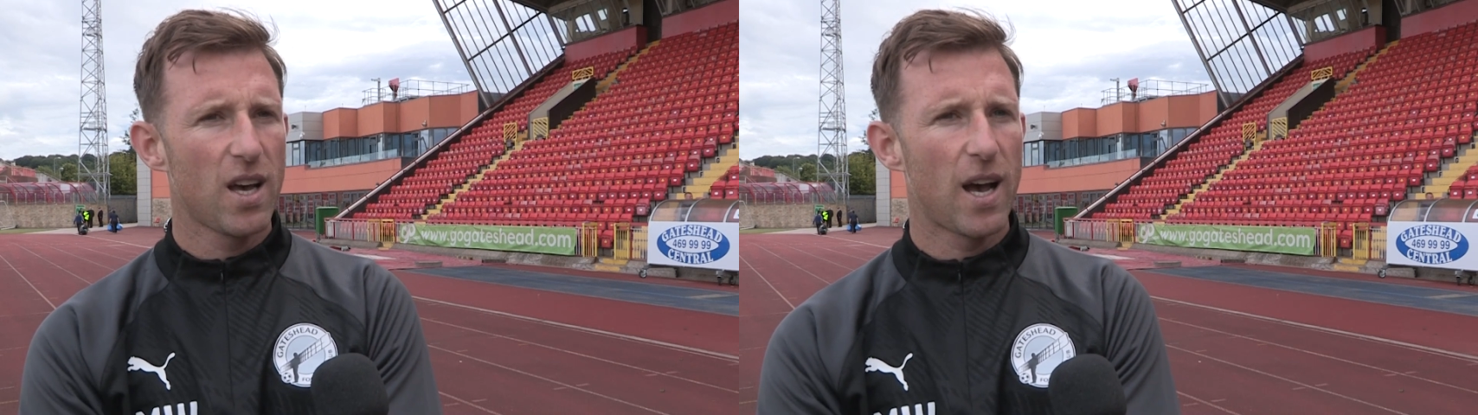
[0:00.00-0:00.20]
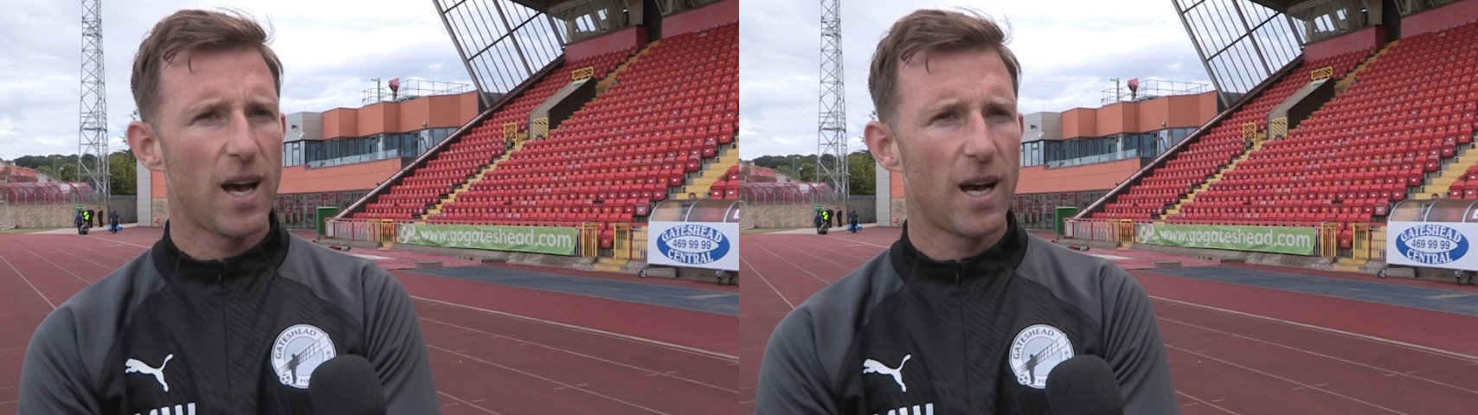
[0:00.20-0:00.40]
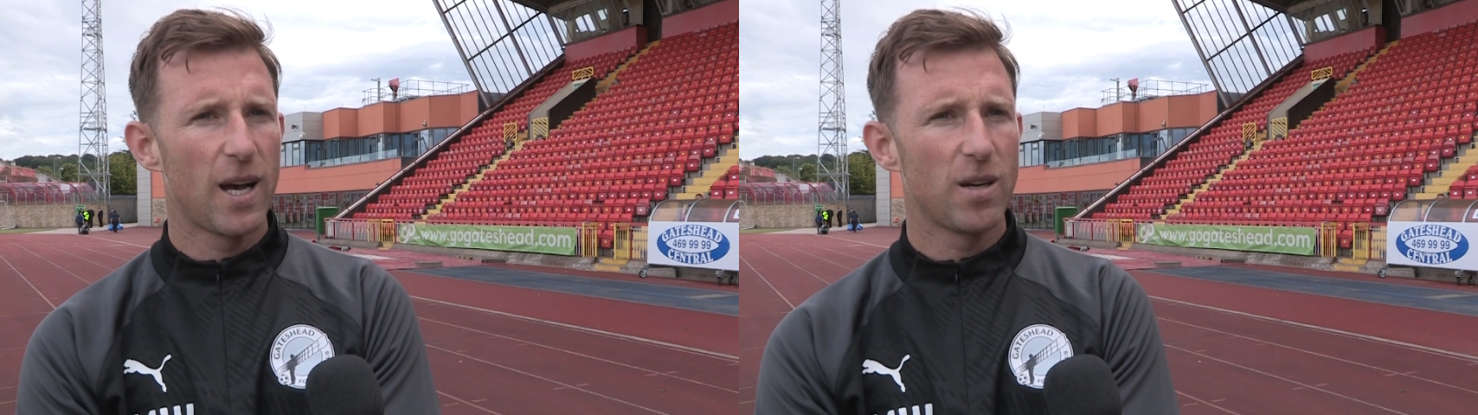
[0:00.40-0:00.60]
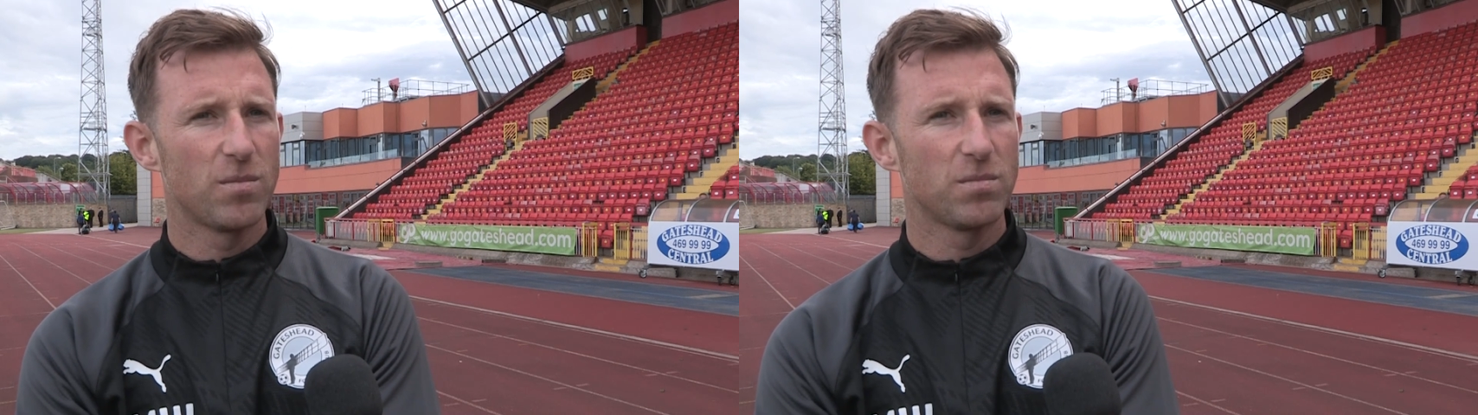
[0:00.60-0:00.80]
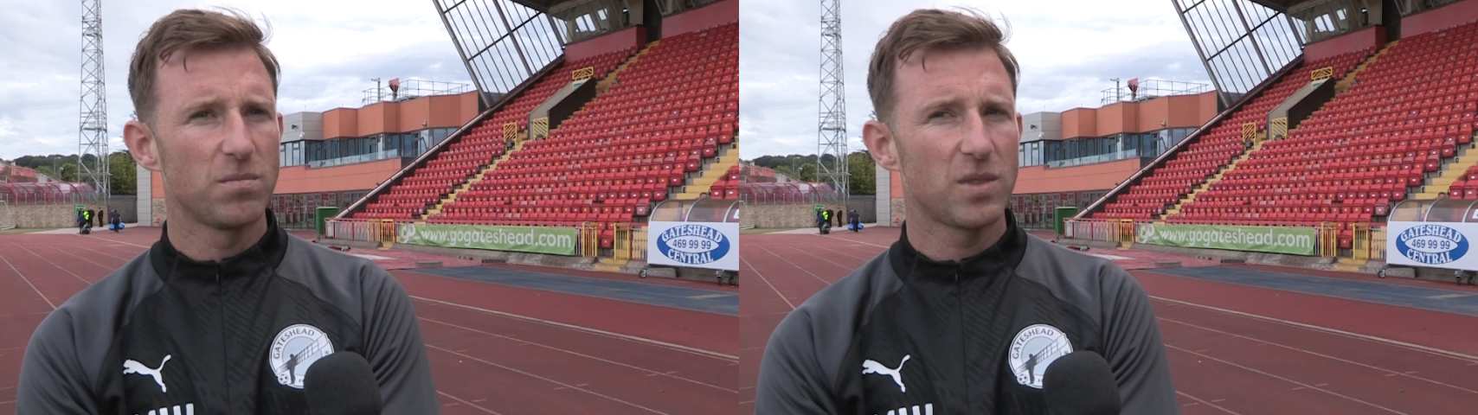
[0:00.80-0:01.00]

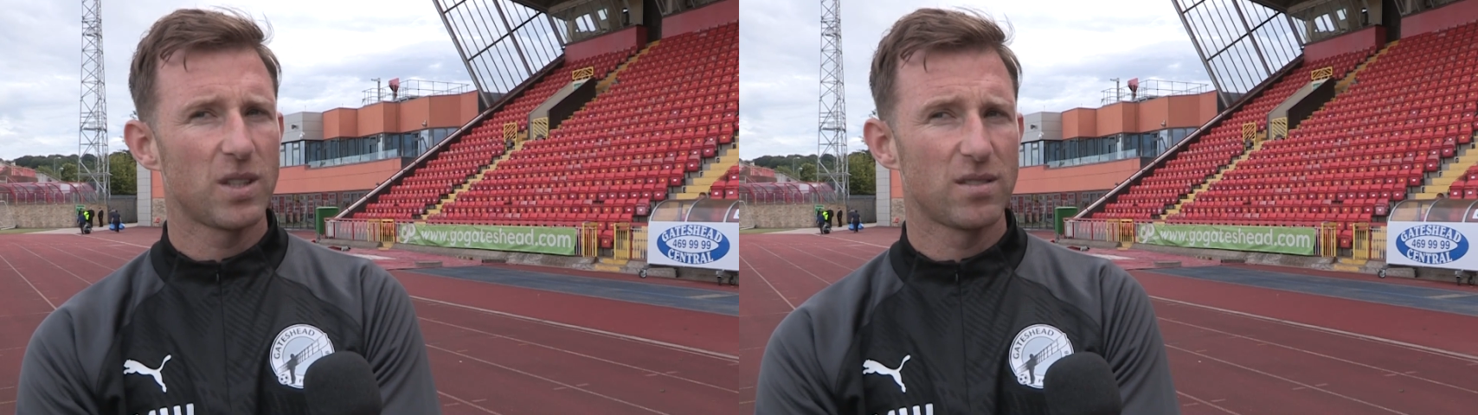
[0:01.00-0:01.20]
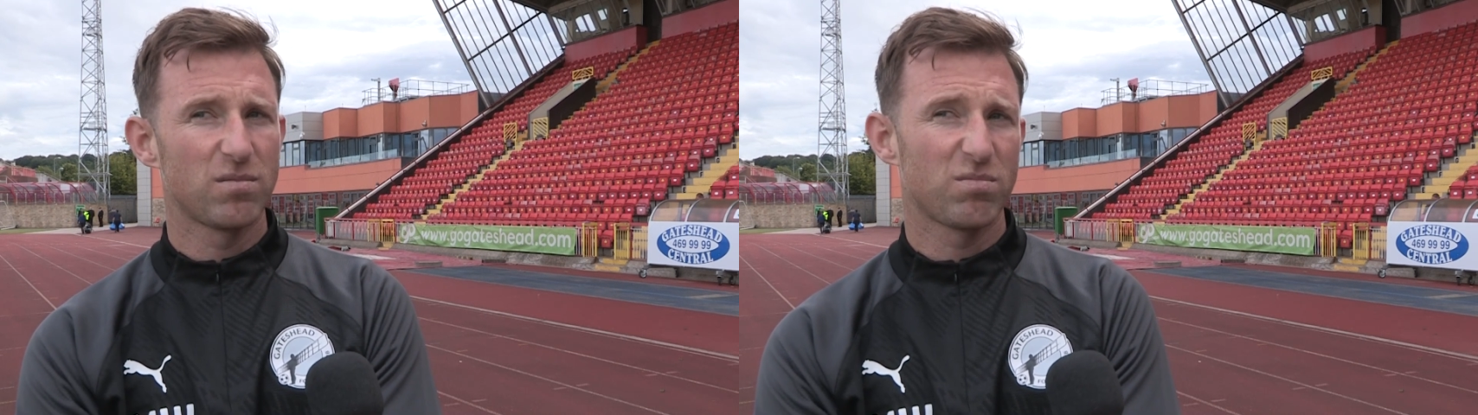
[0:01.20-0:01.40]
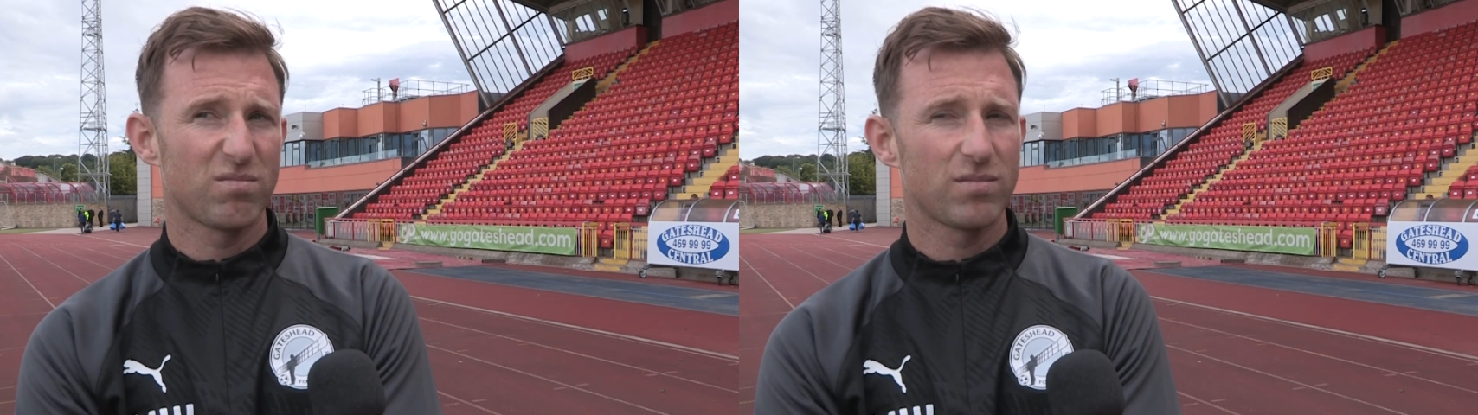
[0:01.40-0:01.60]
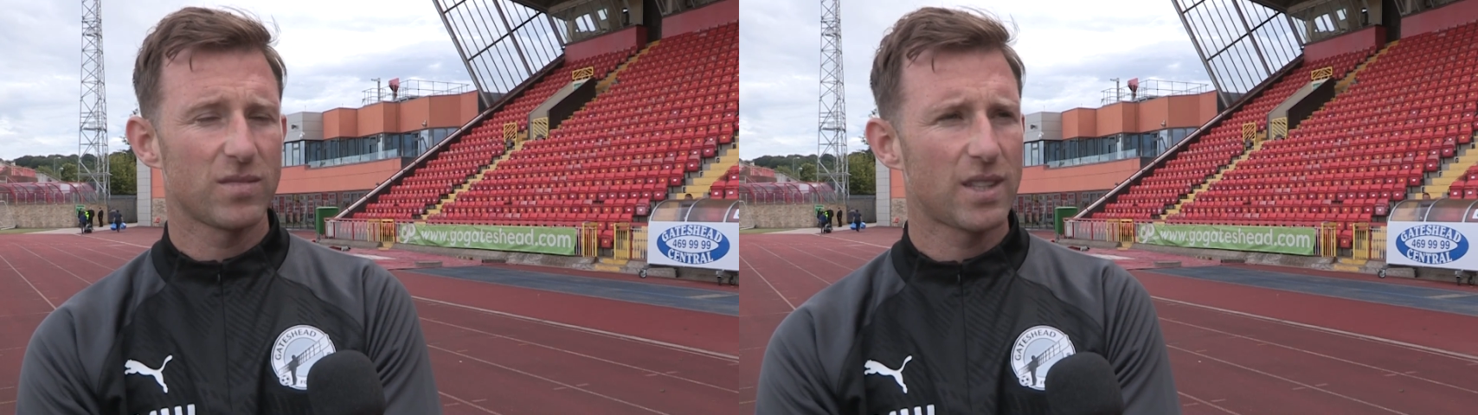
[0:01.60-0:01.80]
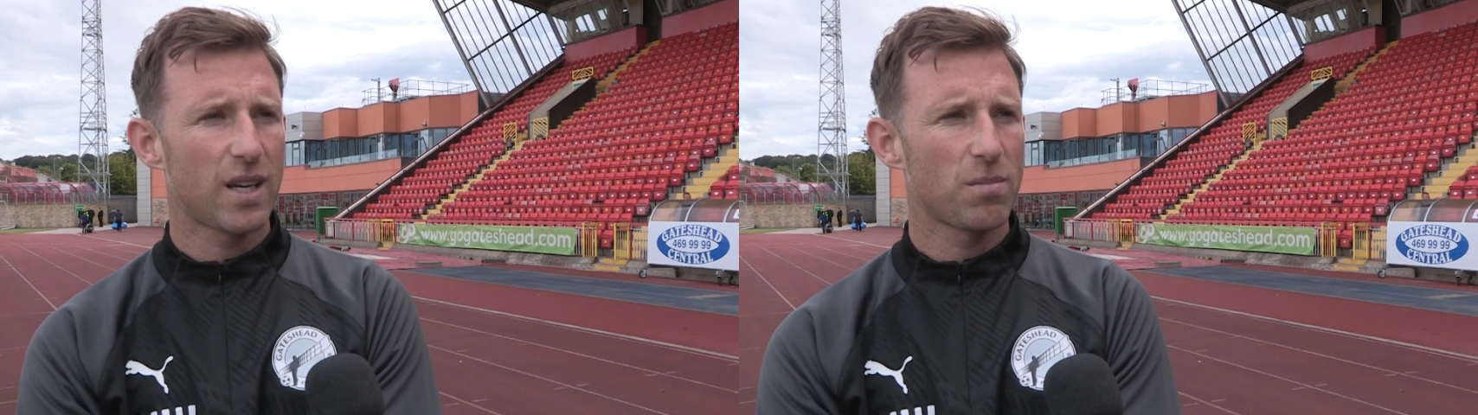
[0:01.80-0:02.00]
um, and
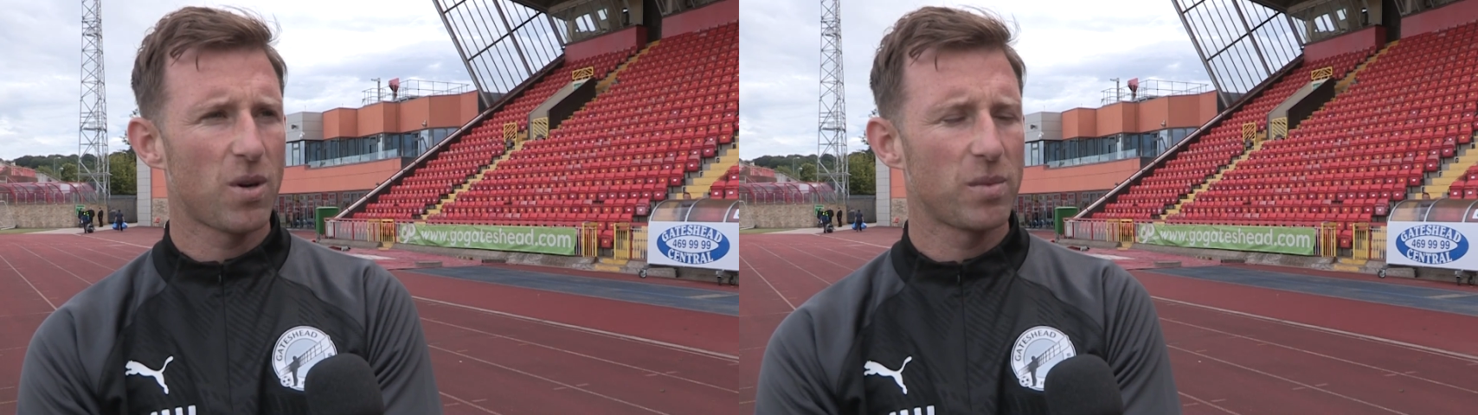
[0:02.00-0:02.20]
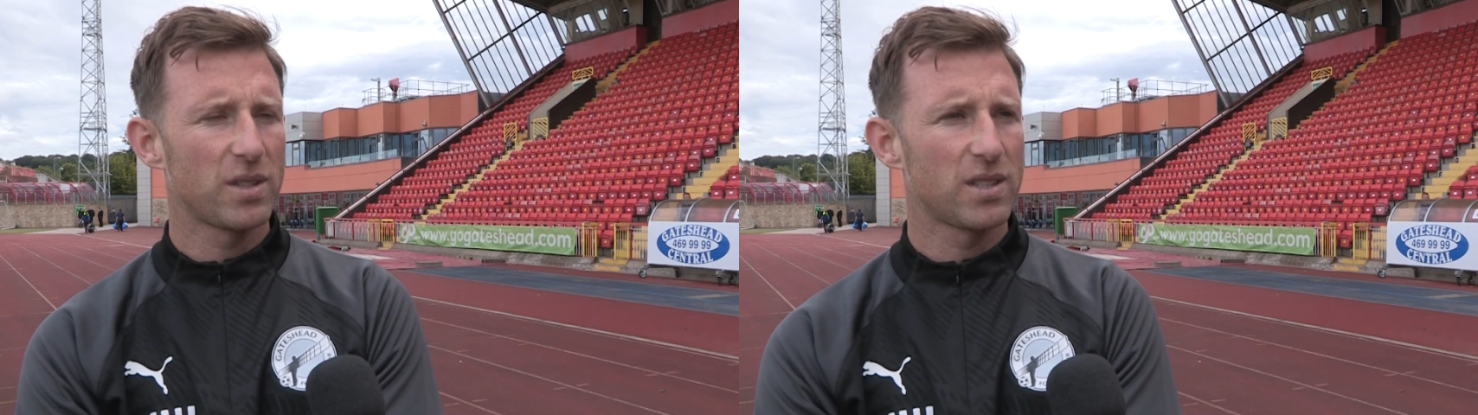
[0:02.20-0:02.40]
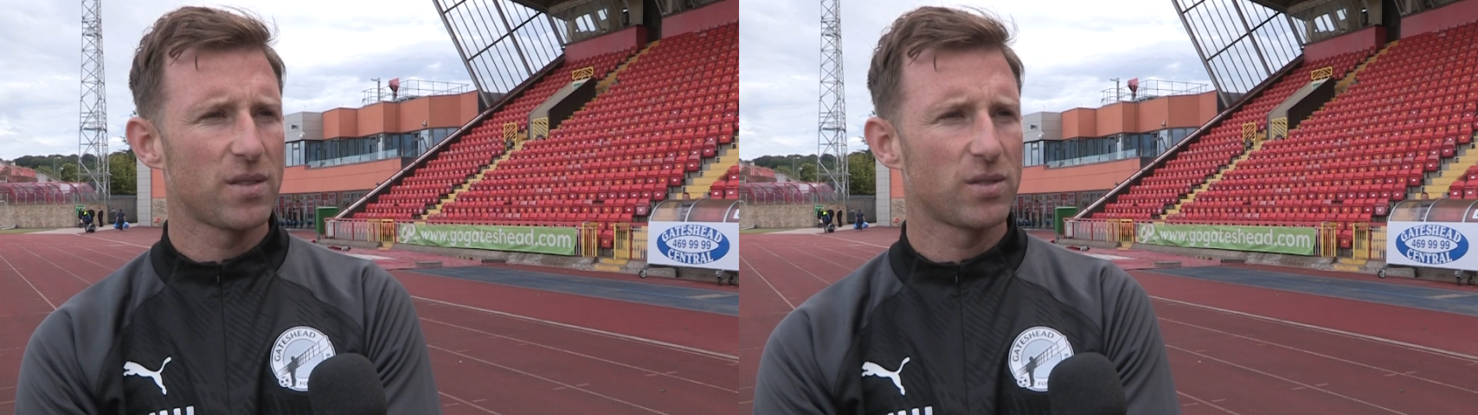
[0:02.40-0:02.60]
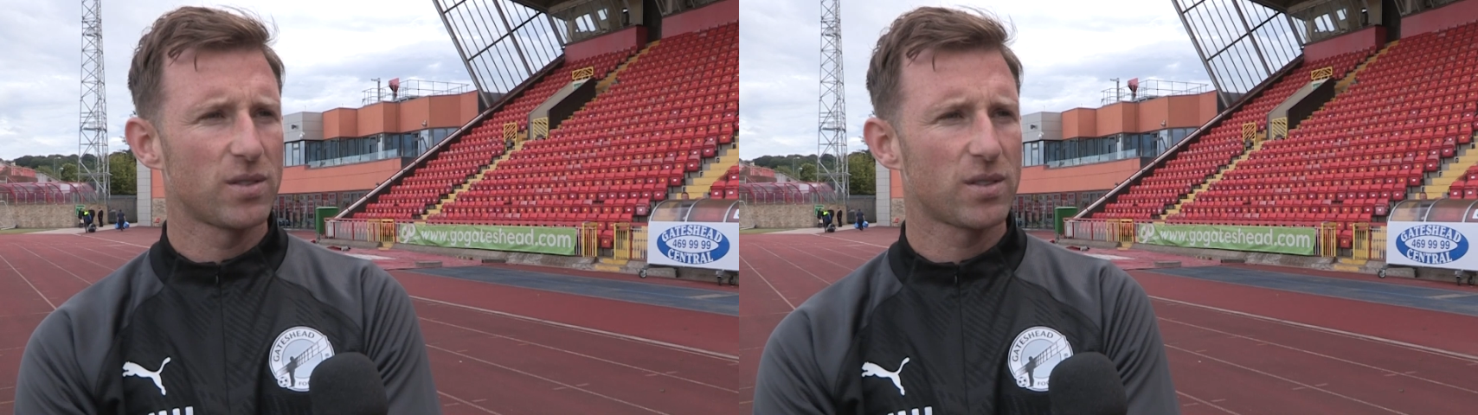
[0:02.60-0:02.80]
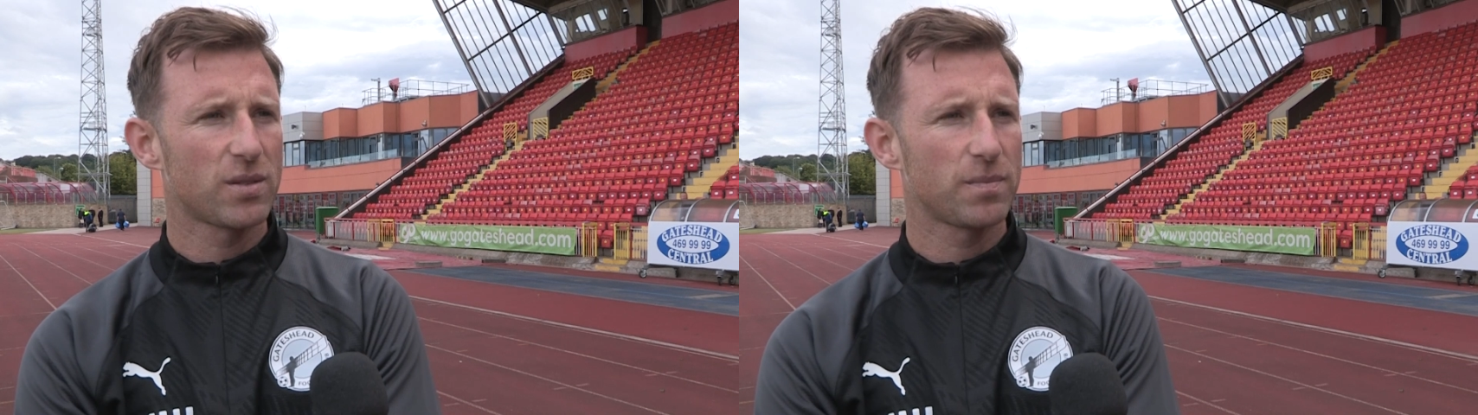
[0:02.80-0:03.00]
that might have been the
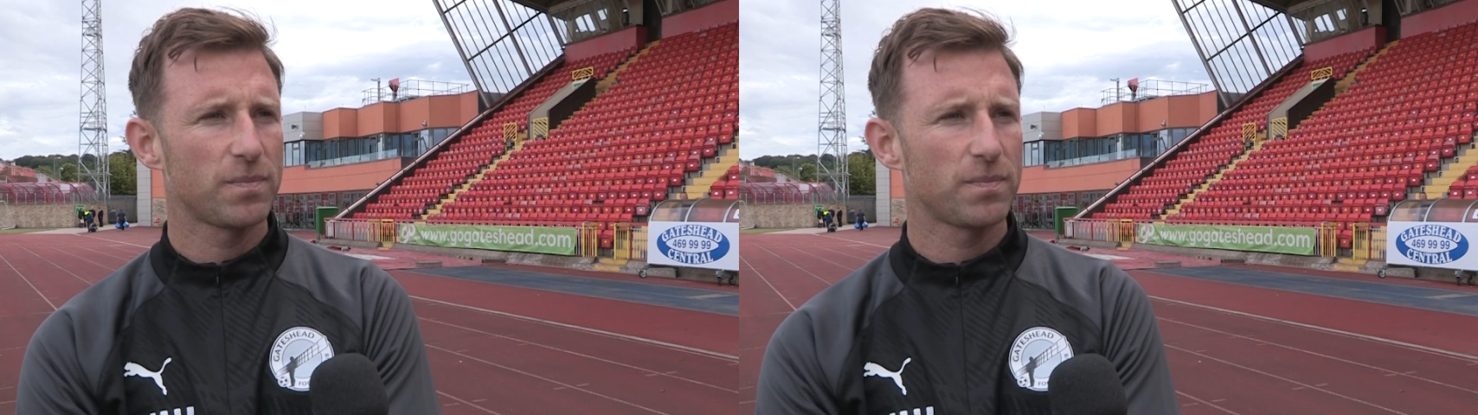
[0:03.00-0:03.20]
difference.